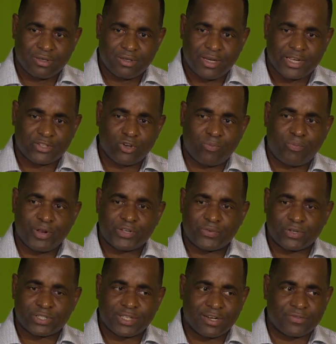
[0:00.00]
there's no place
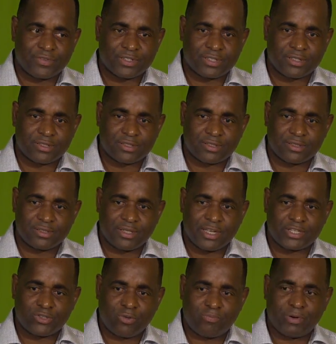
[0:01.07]
for selfishness.
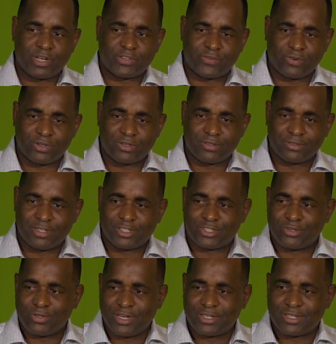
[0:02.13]
There's no place for
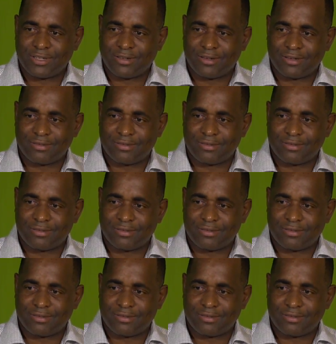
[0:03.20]
disunity.